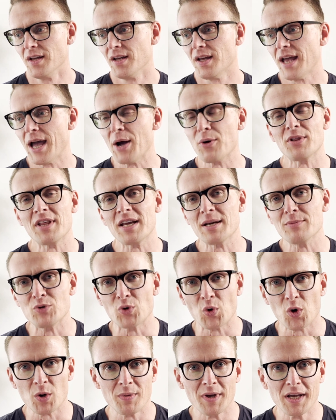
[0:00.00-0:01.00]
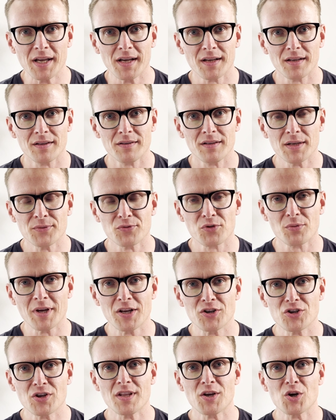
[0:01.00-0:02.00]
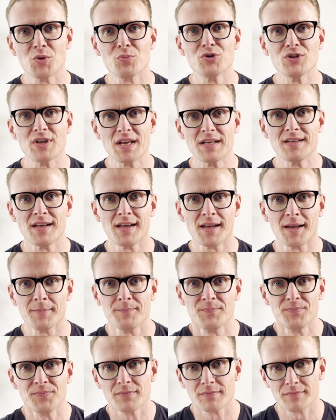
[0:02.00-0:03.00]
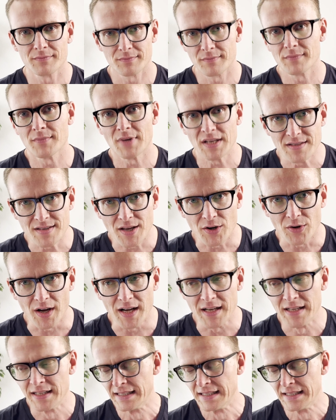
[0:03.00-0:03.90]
How are they absorbing the information that you're presenting, etc.?